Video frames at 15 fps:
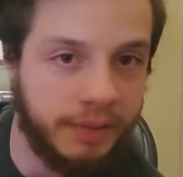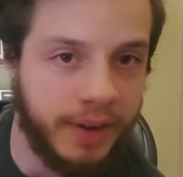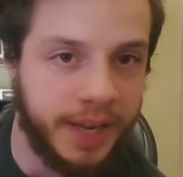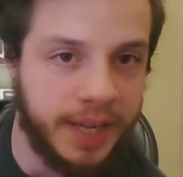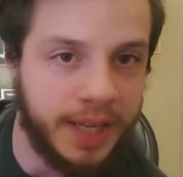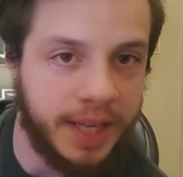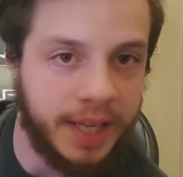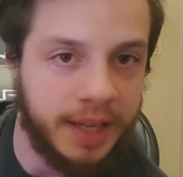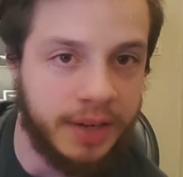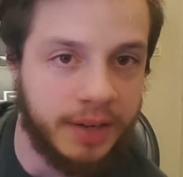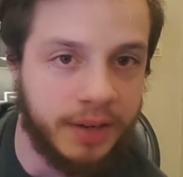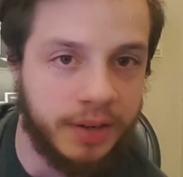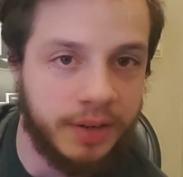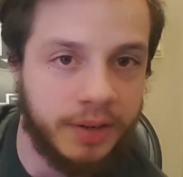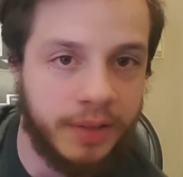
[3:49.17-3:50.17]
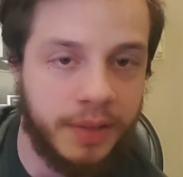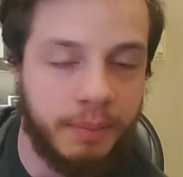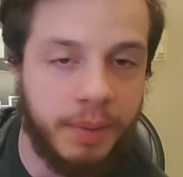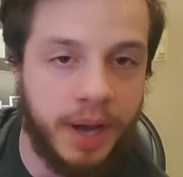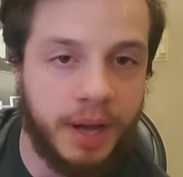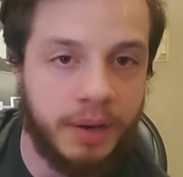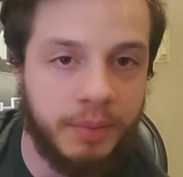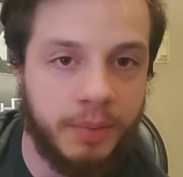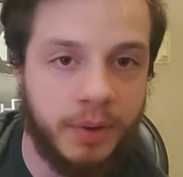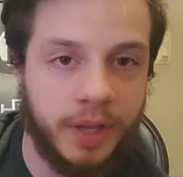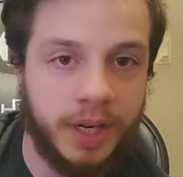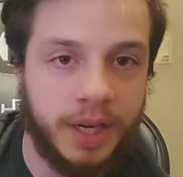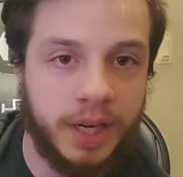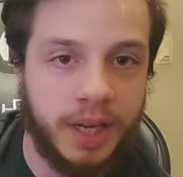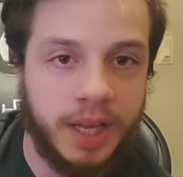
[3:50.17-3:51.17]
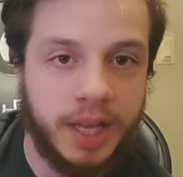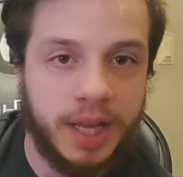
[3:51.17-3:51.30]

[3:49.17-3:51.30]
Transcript: right here, the bottom one,